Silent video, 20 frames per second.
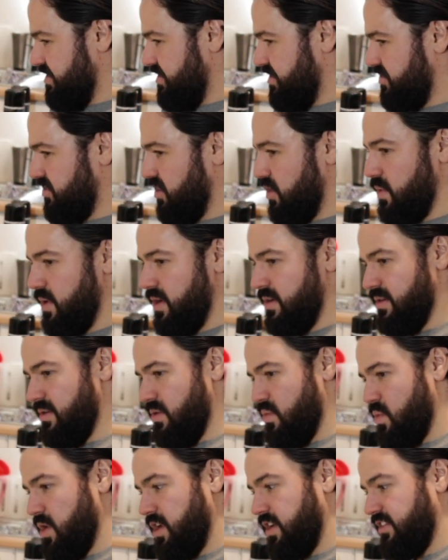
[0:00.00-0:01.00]
So
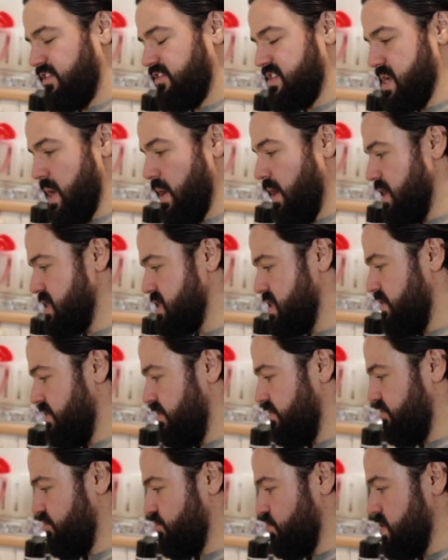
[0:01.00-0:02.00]
when I tighten
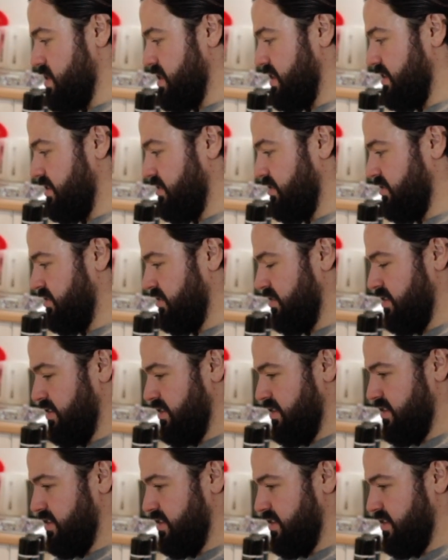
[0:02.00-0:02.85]
the strings,